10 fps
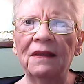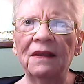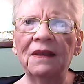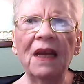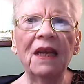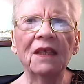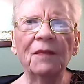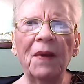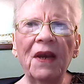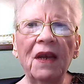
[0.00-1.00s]
Saying and
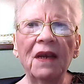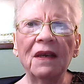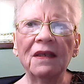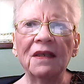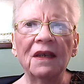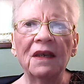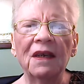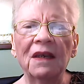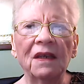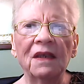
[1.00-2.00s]
speaking,
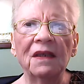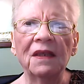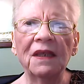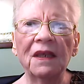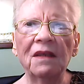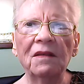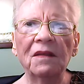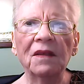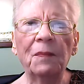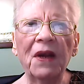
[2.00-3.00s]
well,
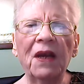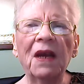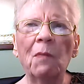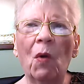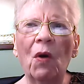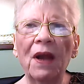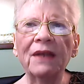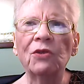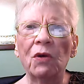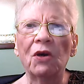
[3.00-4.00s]
speaking more or
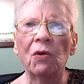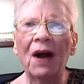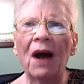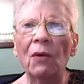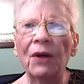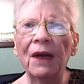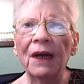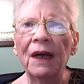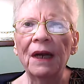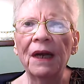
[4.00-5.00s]
less a crowd,
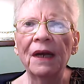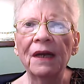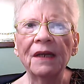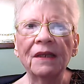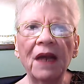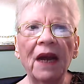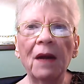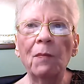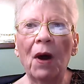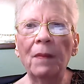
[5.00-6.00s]

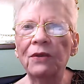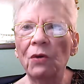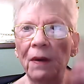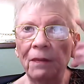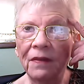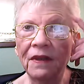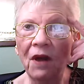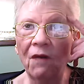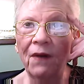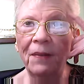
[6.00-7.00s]
saying probably to
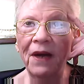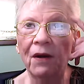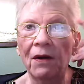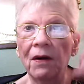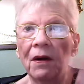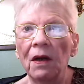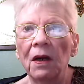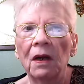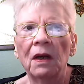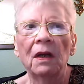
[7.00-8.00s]
himself up here,
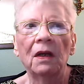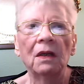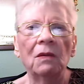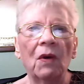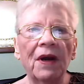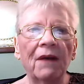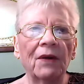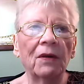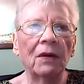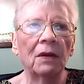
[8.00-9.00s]

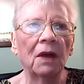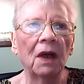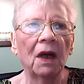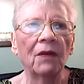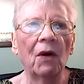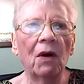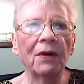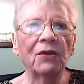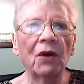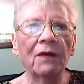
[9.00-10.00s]
whatever. The oil
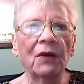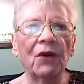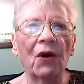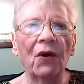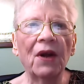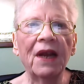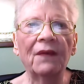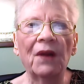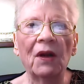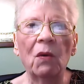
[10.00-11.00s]
reserves are currently
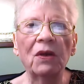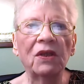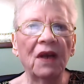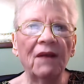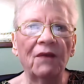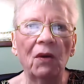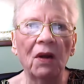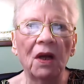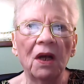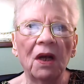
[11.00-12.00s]
at the lowest level
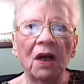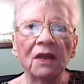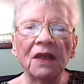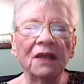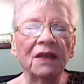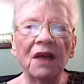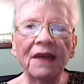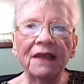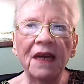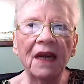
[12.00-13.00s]
since
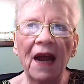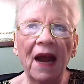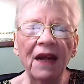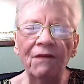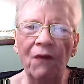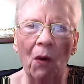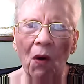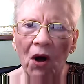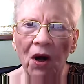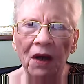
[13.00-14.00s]

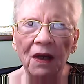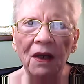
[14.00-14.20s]
1984.